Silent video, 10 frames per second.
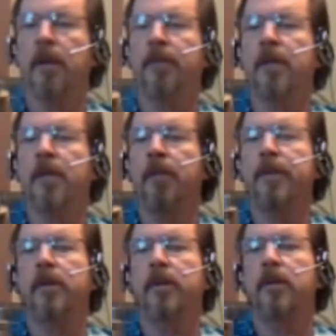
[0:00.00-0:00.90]
time
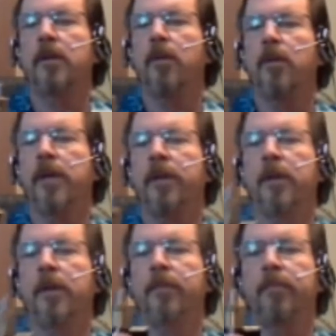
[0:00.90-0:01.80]
to soak in there.
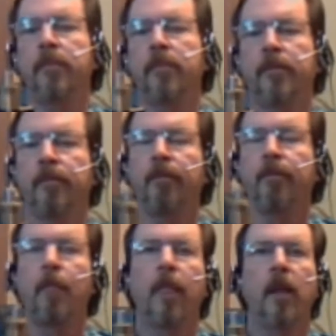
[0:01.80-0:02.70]

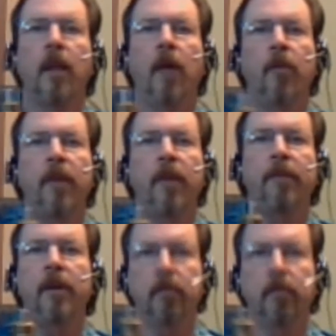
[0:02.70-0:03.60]
That one made me
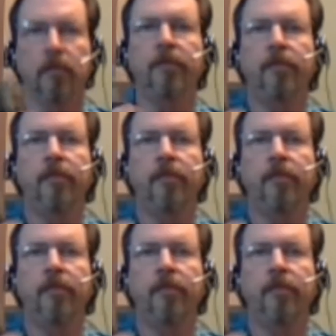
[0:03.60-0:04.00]
a